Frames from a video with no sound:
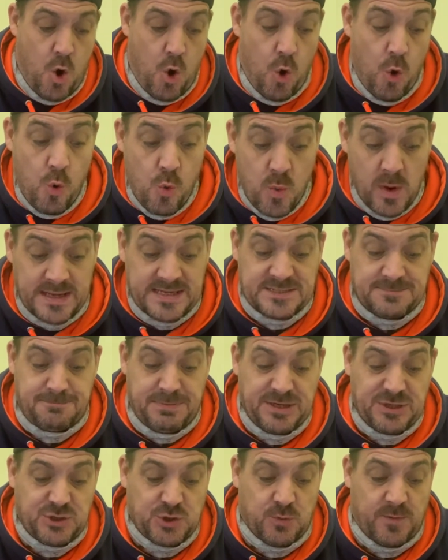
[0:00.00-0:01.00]
Always
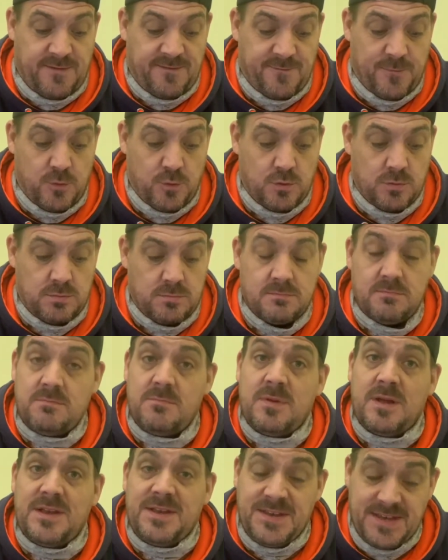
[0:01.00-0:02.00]
be joyful
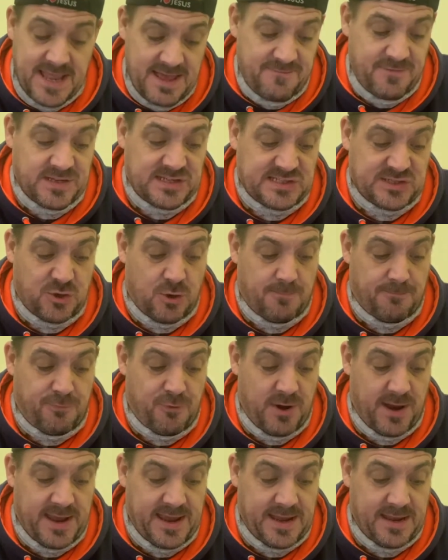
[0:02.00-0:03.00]
Never stop
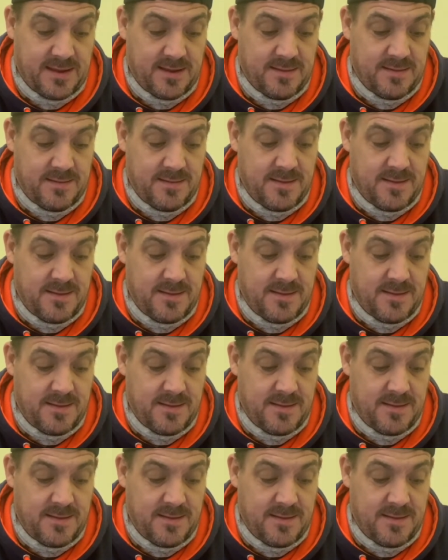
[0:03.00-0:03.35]
praying.